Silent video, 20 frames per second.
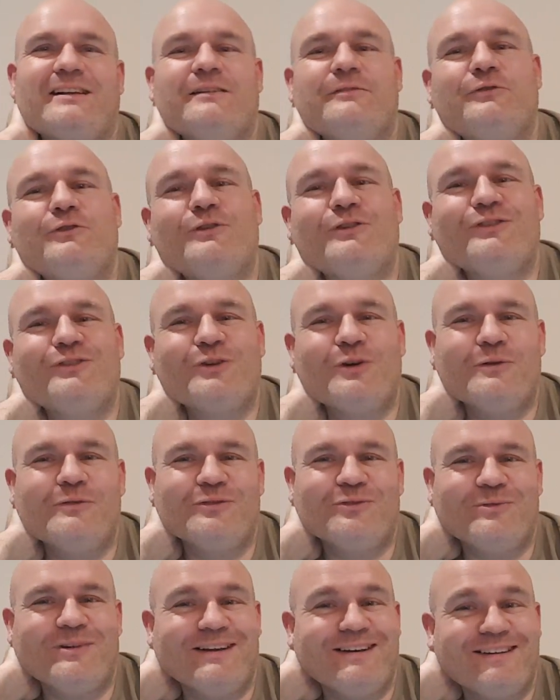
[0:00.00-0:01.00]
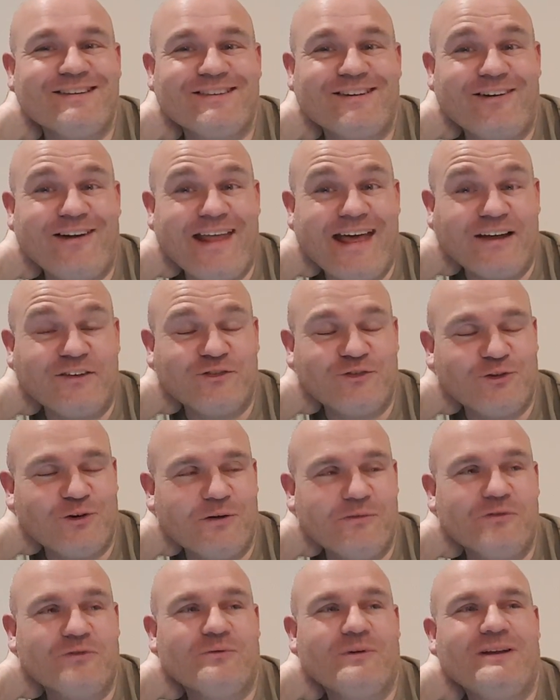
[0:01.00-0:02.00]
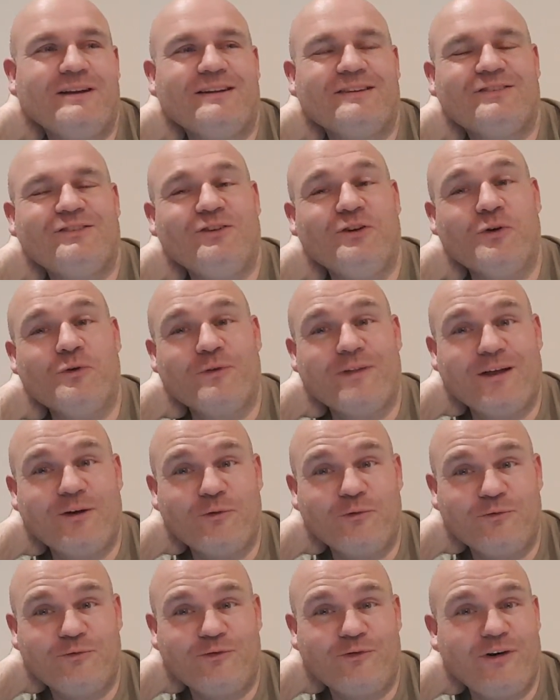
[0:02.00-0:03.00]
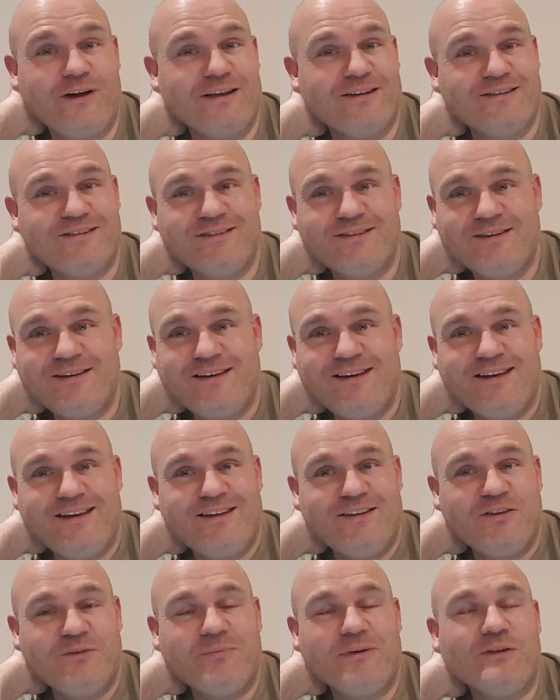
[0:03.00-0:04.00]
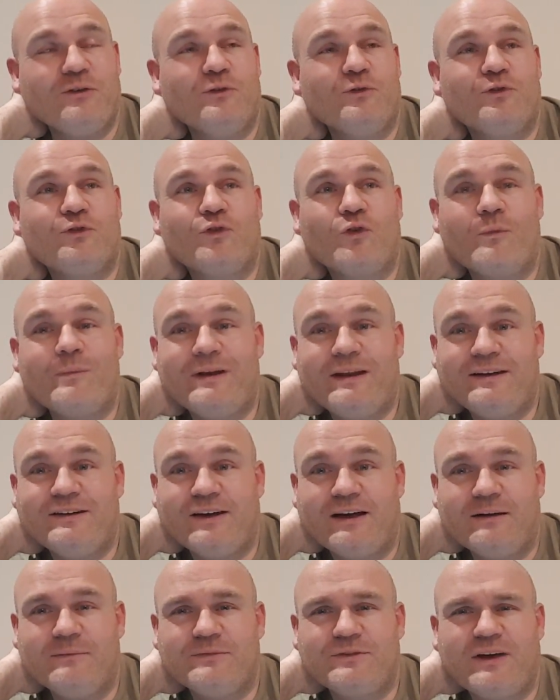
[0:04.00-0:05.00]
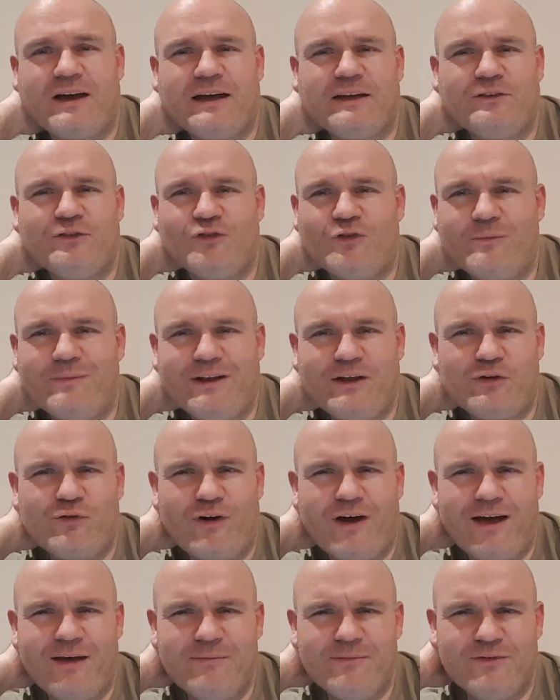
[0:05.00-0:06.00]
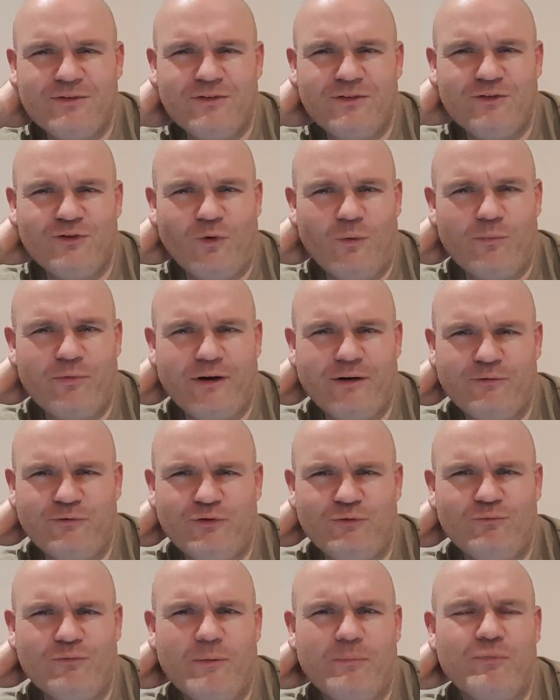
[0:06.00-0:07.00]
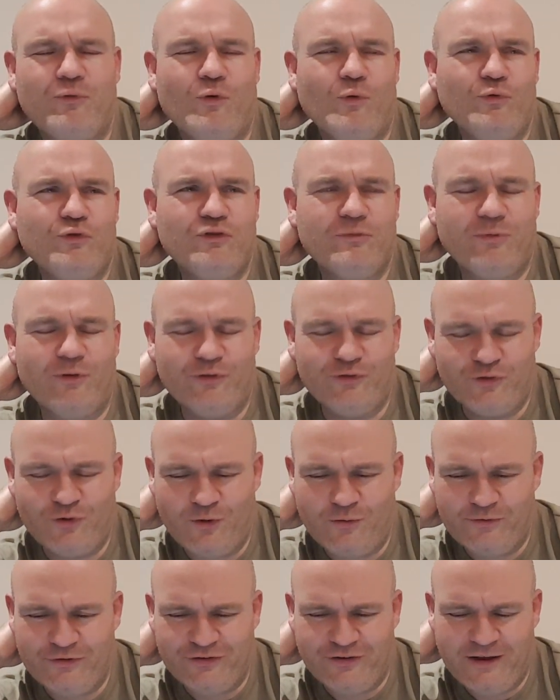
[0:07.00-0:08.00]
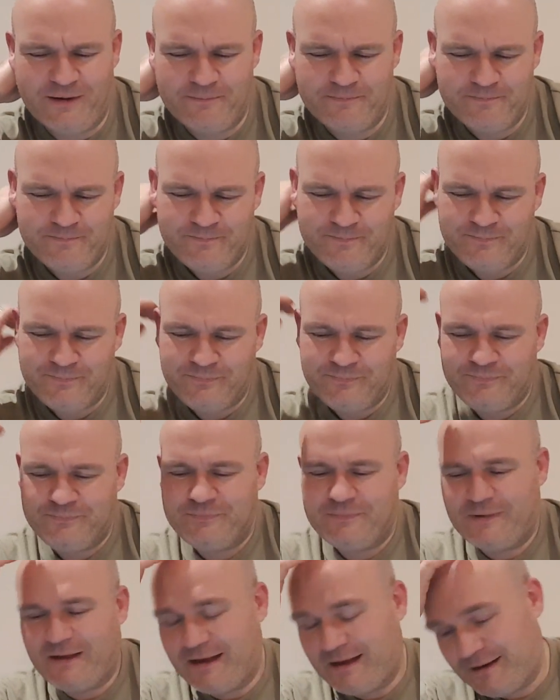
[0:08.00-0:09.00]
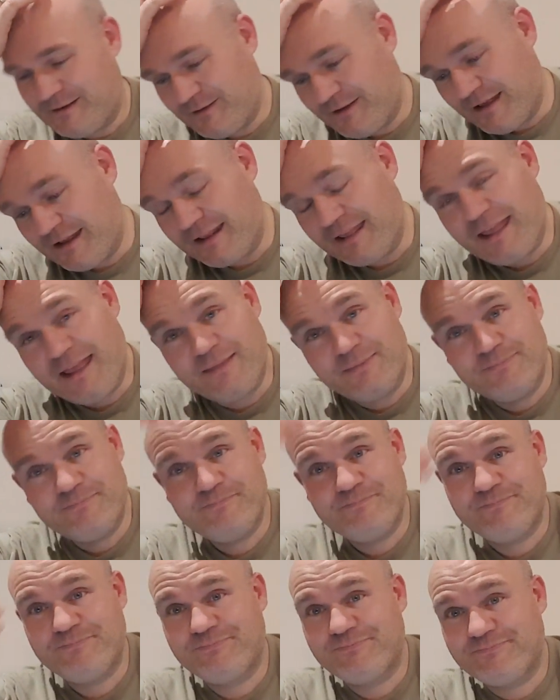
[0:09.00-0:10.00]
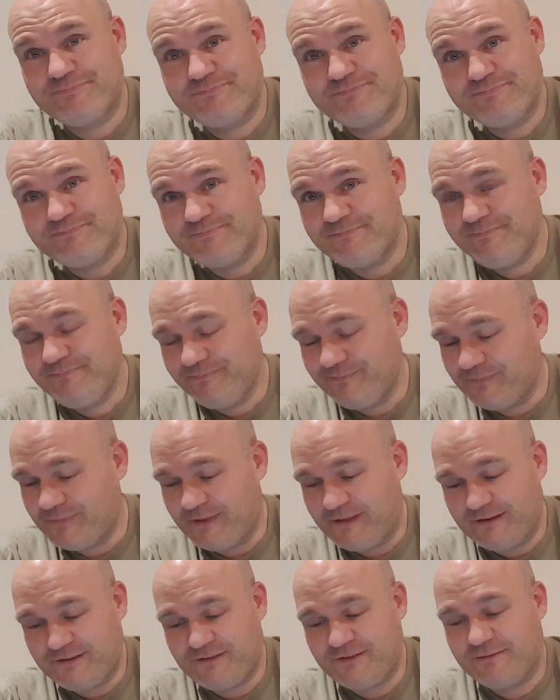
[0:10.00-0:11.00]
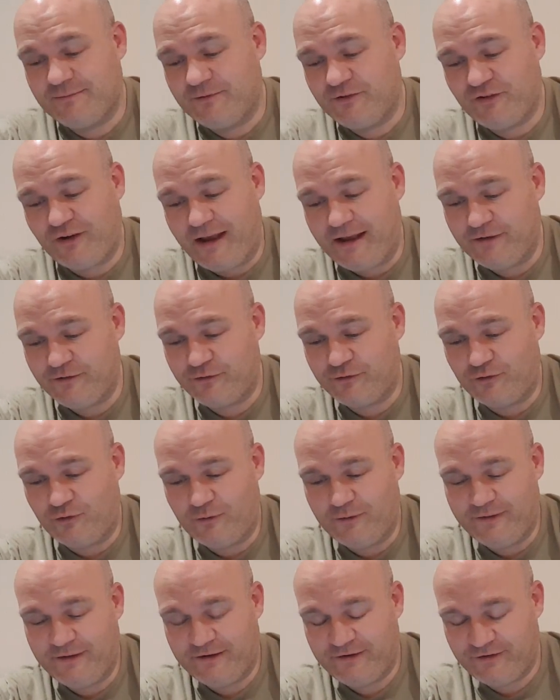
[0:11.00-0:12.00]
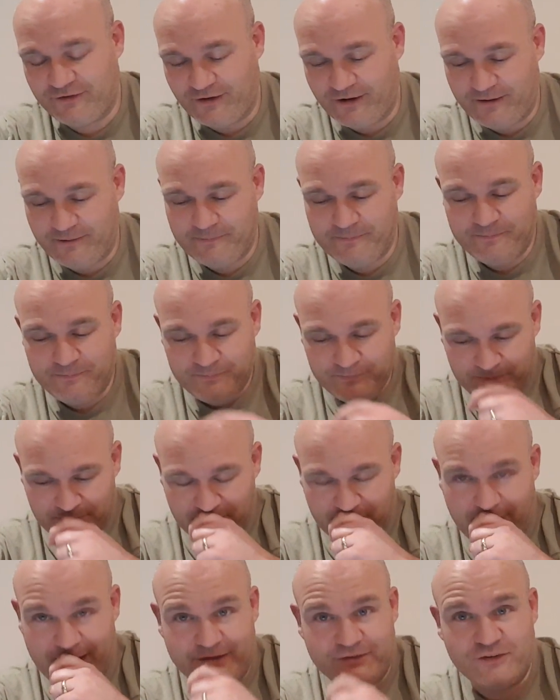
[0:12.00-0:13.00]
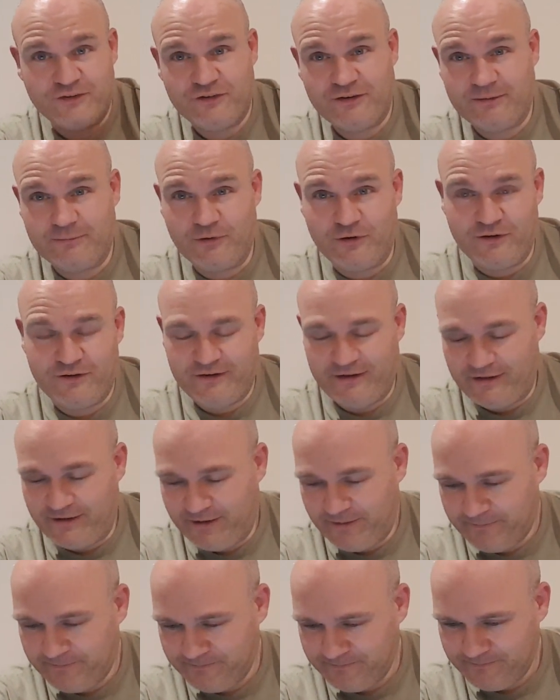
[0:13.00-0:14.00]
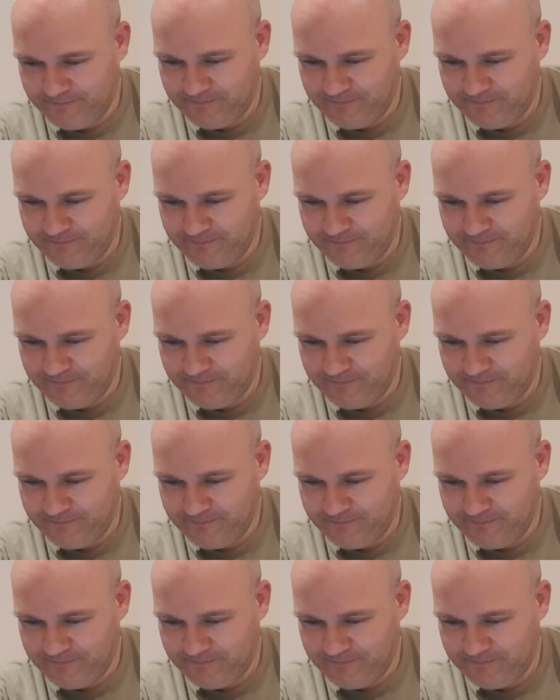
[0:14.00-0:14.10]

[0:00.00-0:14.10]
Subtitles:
if you're a Jehovah's Witness or an ex-Jehovah's Witness, you know that old phrase. It's been used so many times to hide so many crimes. Don't bring reproach upon Jehovah's name. And yet again, this shines through in this message that I'm going to tell you.